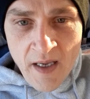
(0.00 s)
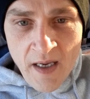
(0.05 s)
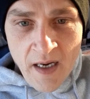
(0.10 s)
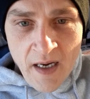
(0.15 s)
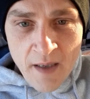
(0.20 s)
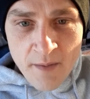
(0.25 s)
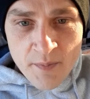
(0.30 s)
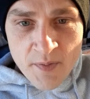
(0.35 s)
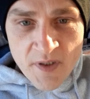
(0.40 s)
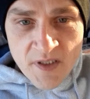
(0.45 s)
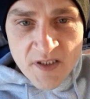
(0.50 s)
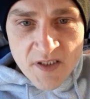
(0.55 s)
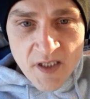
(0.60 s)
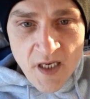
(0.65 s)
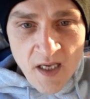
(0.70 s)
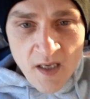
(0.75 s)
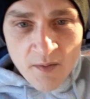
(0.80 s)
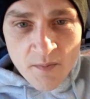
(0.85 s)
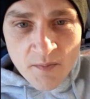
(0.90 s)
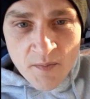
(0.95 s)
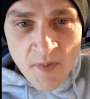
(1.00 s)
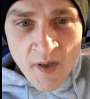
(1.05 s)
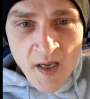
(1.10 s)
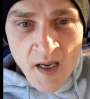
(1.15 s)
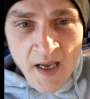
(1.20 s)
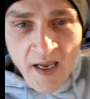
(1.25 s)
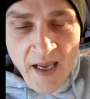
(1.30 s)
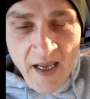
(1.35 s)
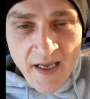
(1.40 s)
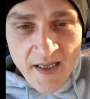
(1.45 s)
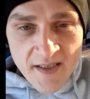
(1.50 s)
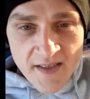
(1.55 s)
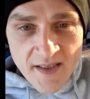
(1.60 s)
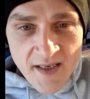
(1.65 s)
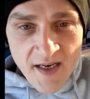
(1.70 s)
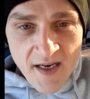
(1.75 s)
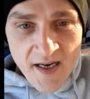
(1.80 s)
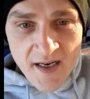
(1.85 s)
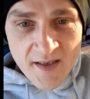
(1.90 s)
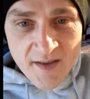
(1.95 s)
I appreciate them, and
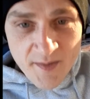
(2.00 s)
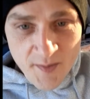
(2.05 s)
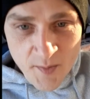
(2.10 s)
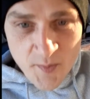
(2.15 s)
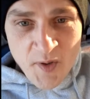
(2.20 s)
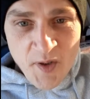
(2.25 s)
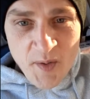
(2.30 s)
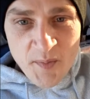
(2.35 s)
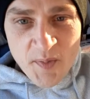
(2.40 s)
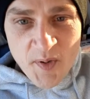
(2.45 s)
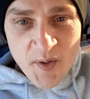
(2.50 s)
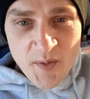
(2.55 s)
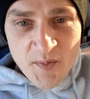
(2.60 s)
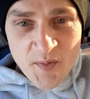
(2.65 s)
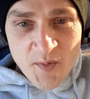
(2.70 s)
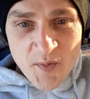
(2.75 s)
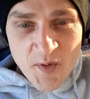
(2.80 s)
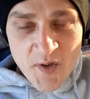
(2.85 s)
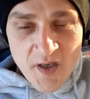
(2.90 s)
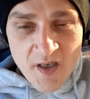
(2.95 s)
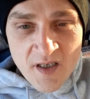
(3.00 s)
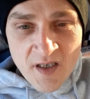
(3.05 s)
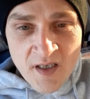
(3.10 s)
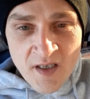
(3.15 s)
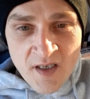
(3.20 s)
we're gonna put them to work.